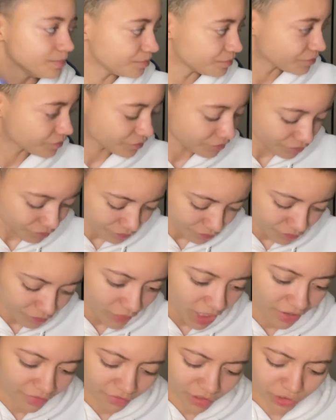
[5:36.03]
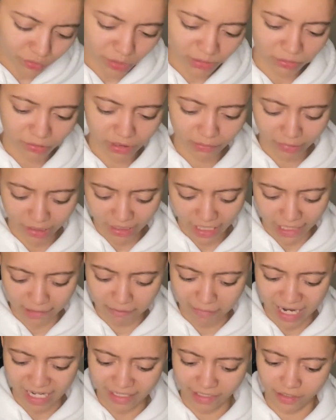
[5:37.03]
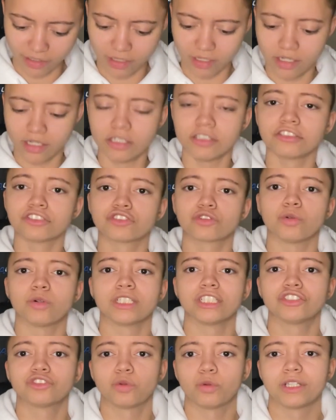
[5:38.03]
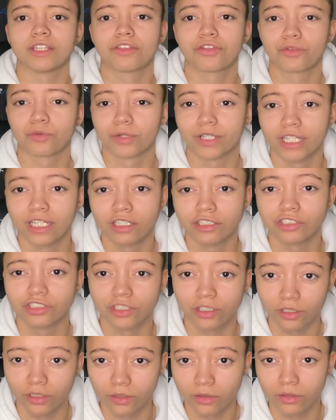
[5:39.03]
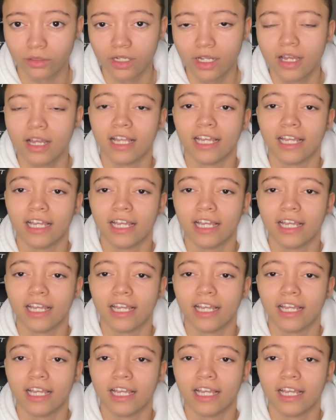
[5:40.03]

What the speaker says: This was supposed to be like my 2023 journal,